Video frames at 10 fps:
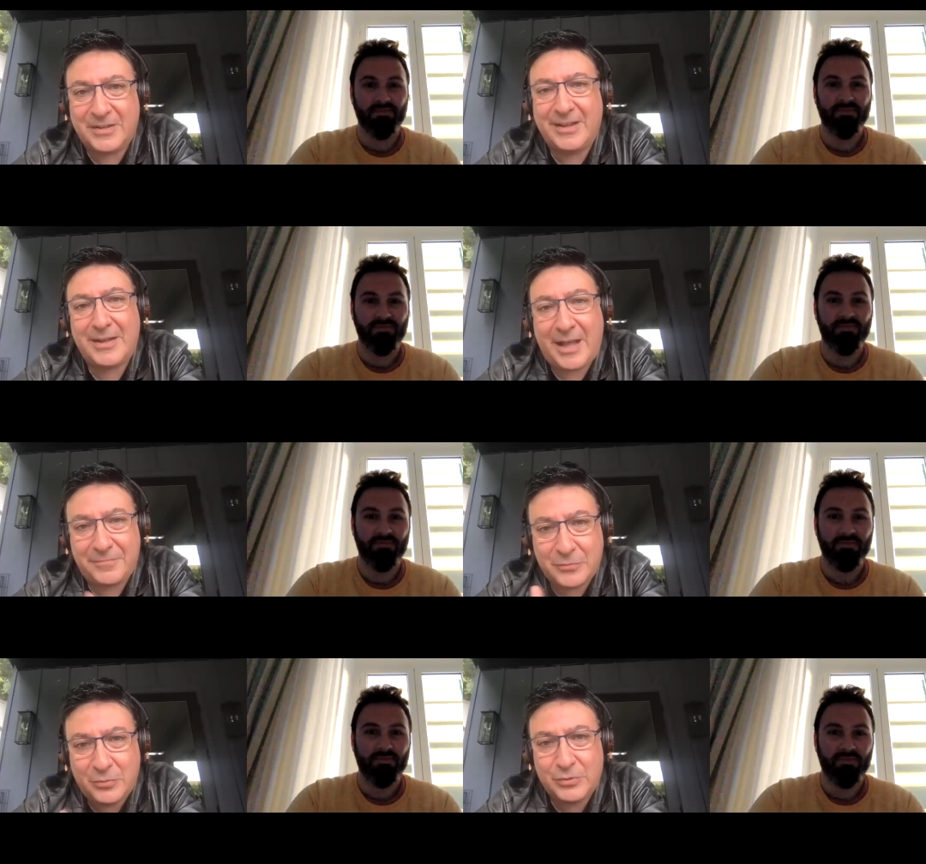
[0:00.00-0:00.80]
Speaker 1: Of
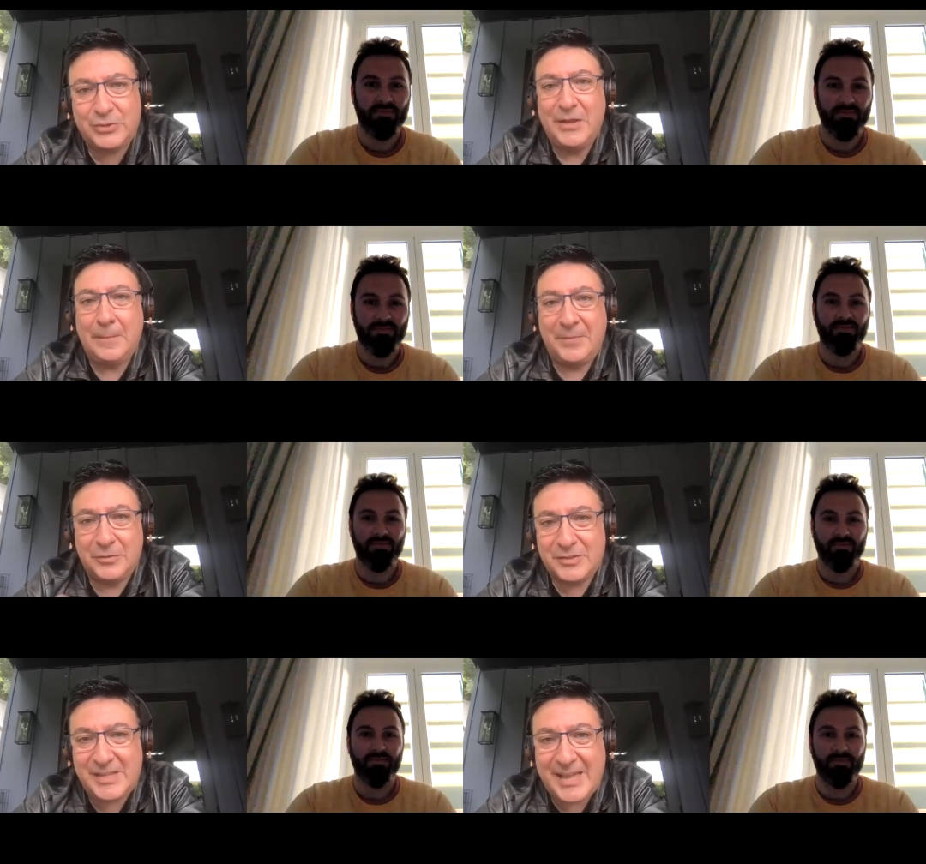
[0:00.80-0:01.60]
course, Bill
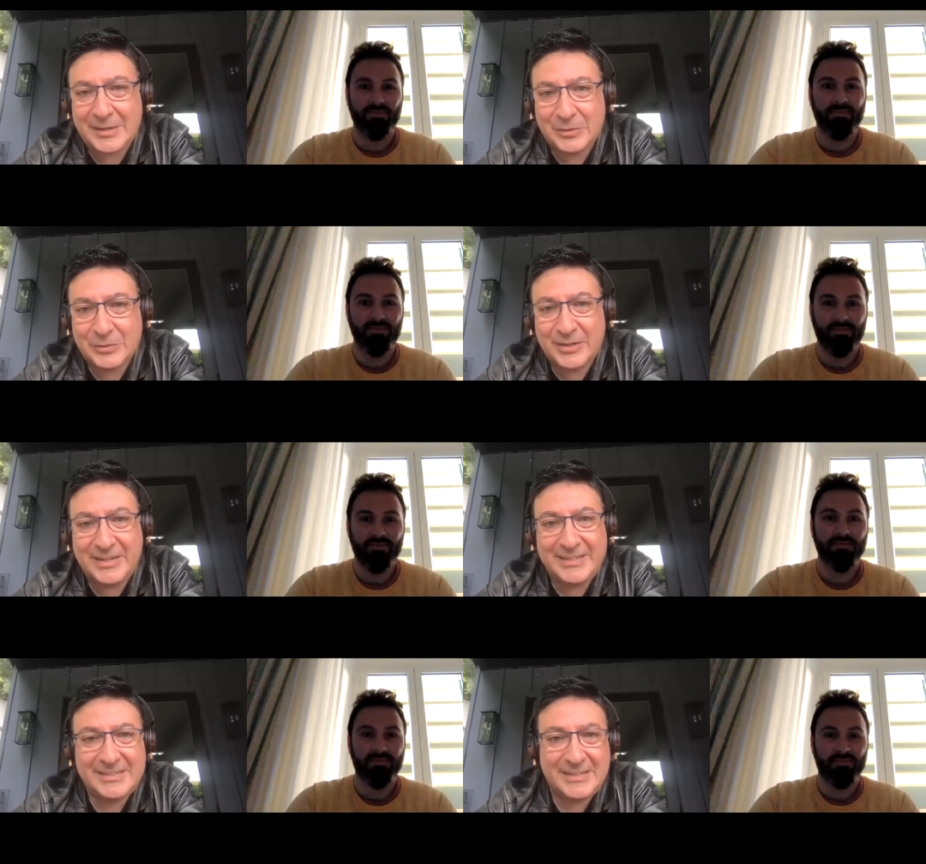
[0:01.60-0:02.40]
Sadler
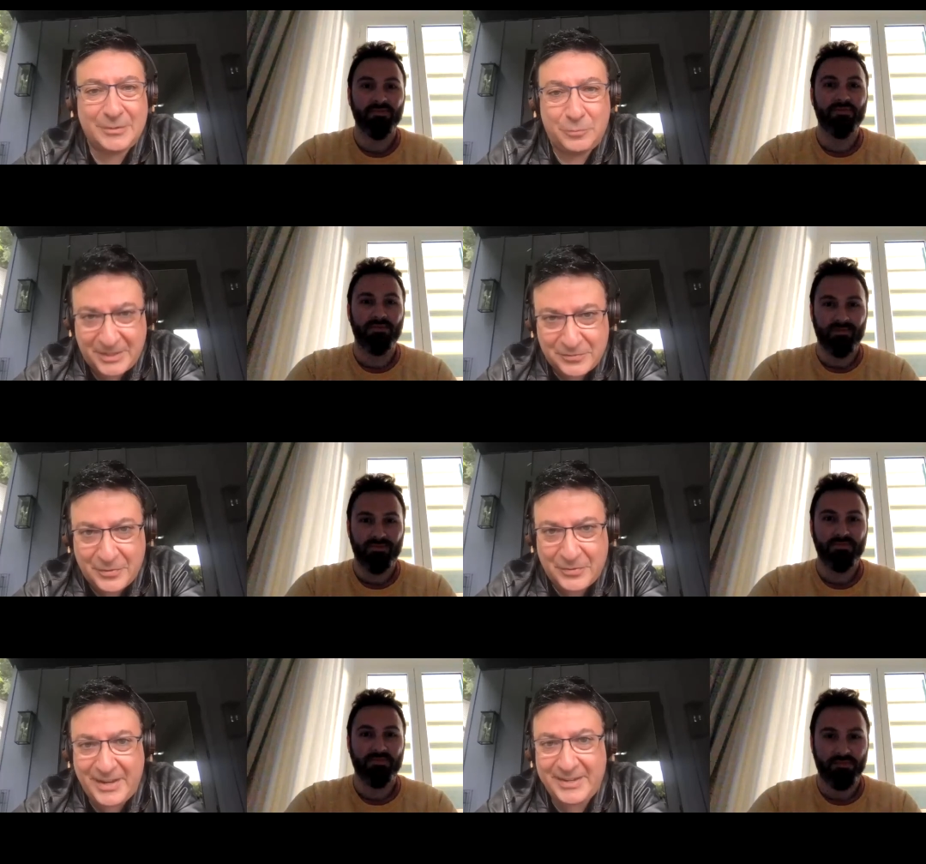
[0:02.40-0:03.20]
is, who plays
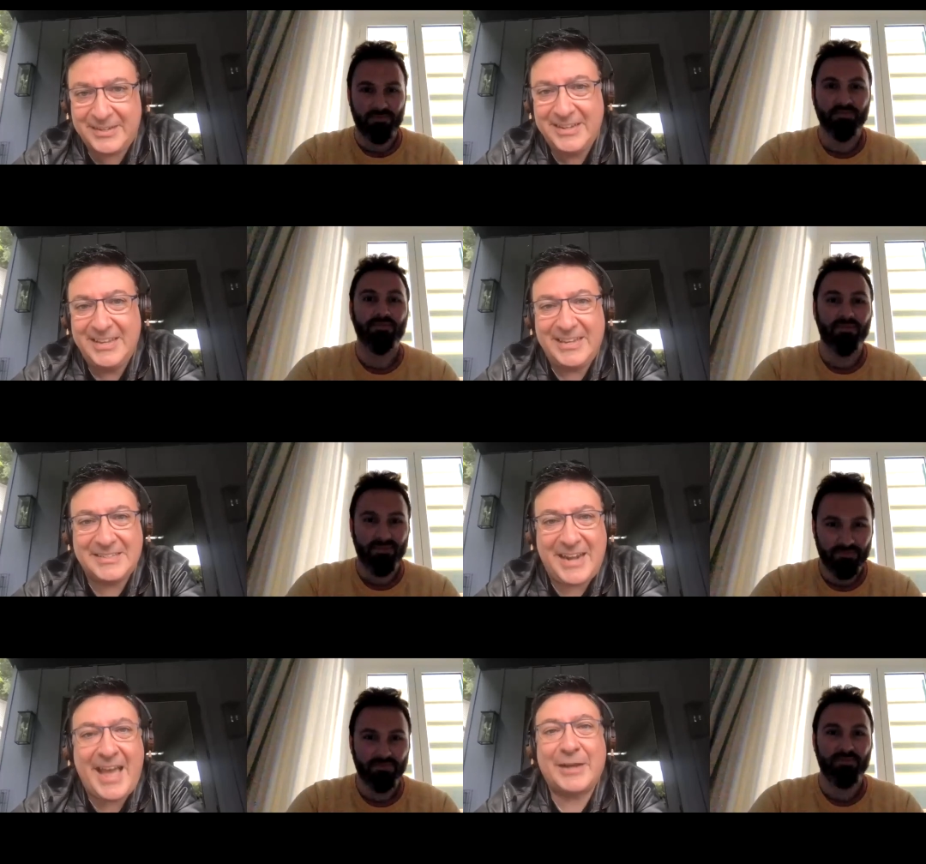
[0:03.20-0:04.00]
Father Hagen, is
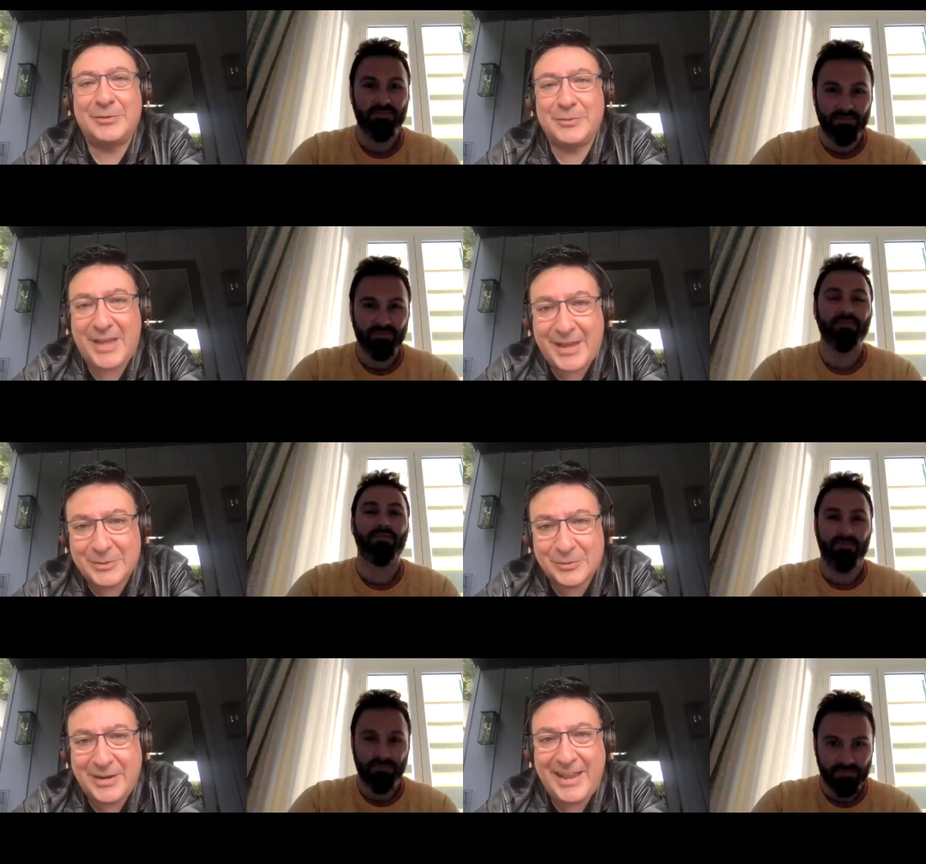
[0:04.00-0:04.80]
an actor's
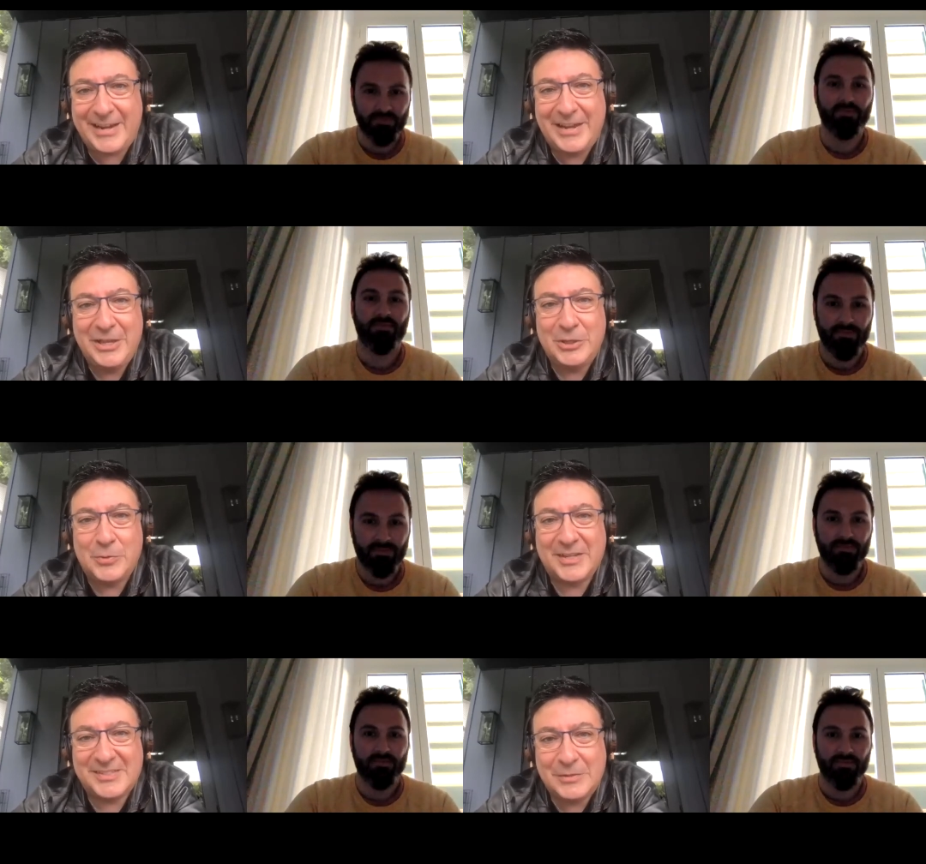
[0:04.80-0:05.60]
actor, and you
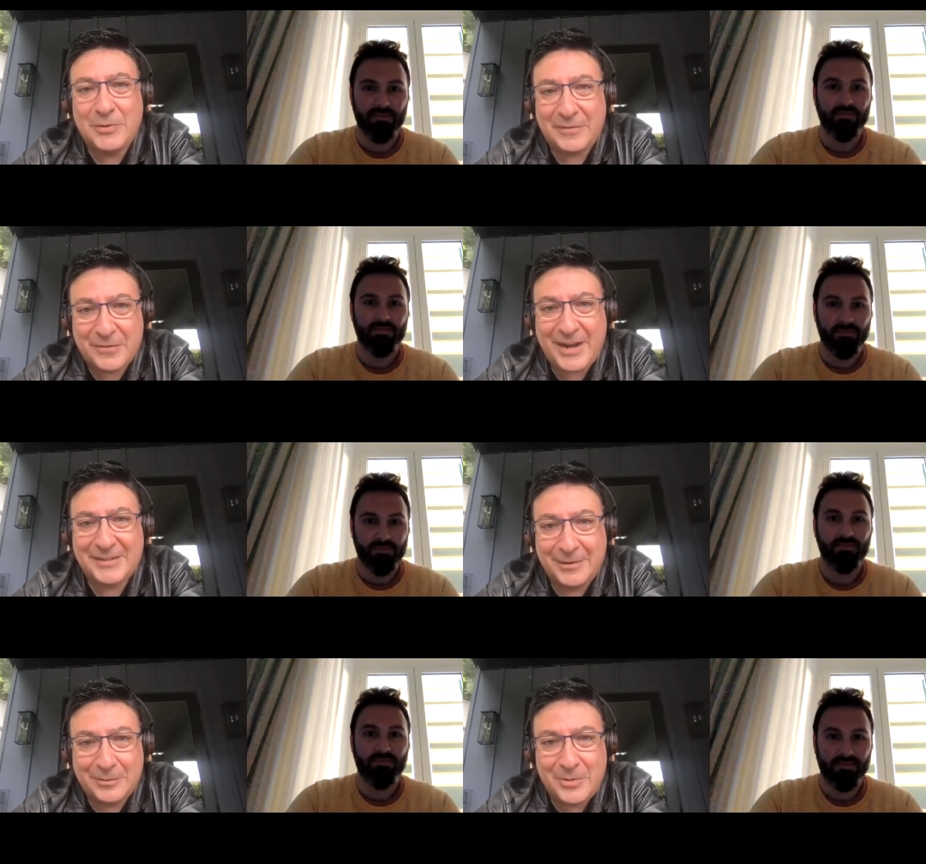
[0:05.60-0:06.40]
can see why Frank
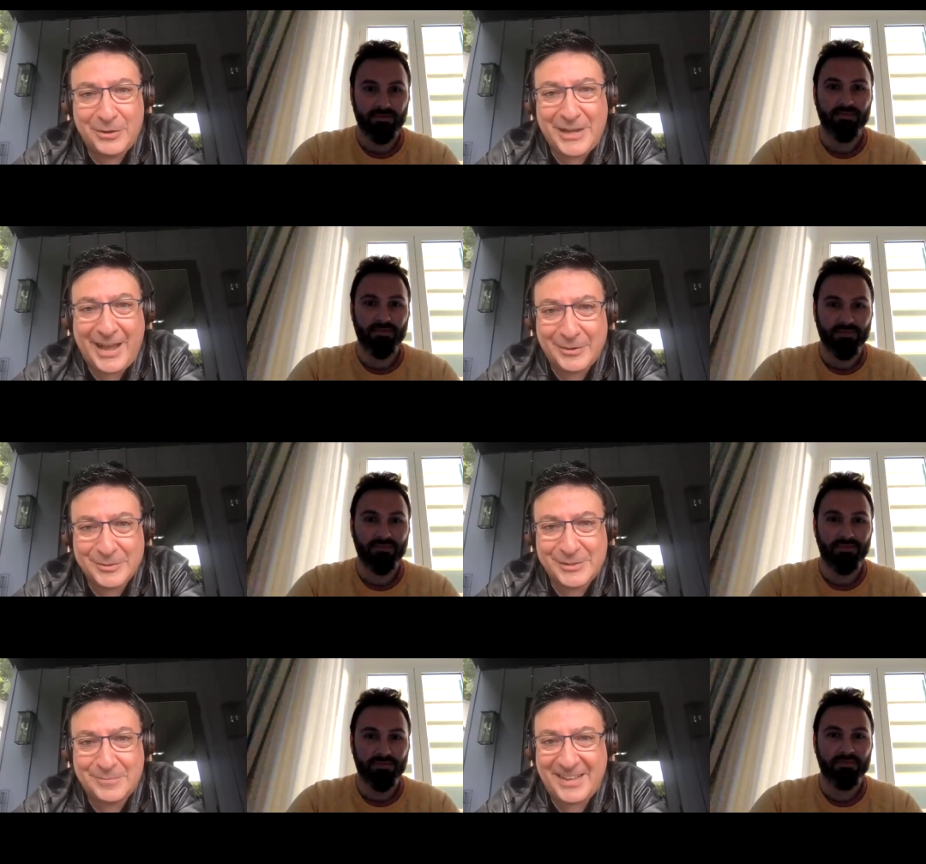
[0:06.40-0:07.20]
Darabont
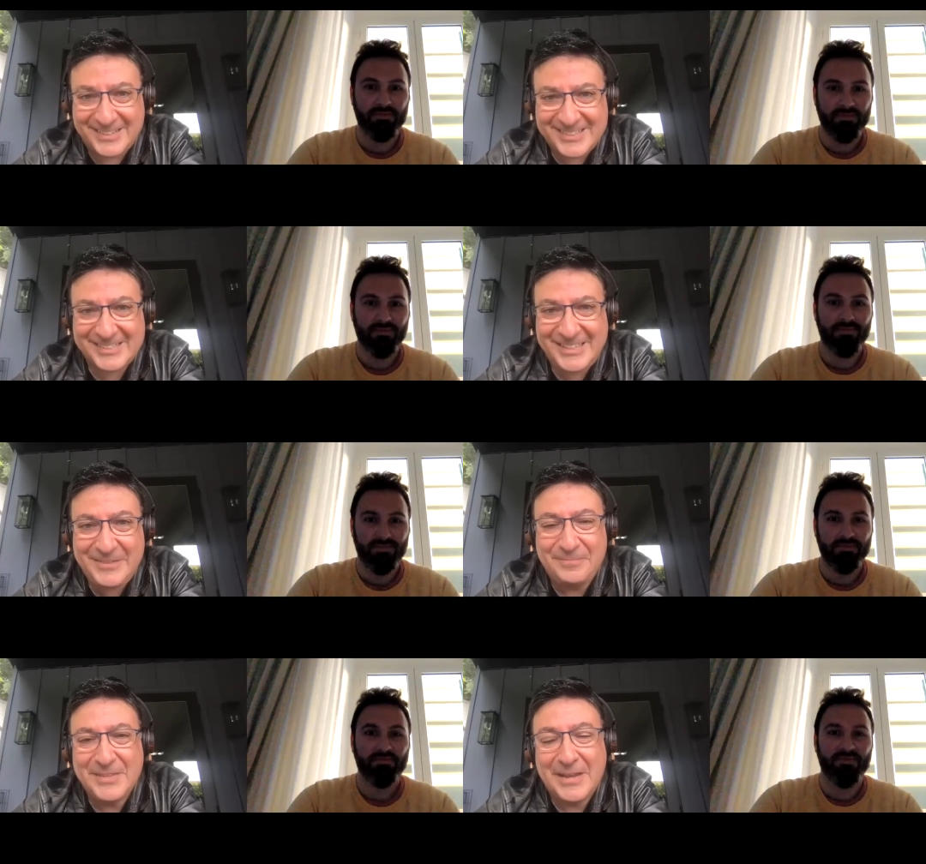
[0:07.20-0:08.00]
hires him endlessly.
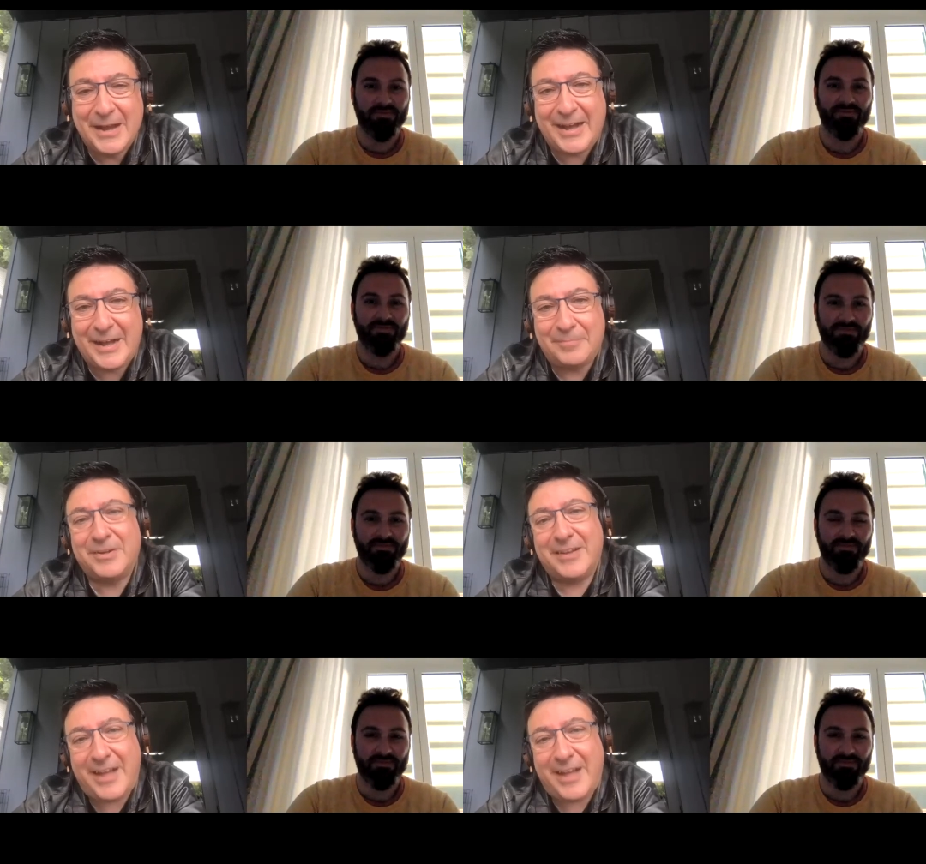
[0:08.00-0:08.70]
But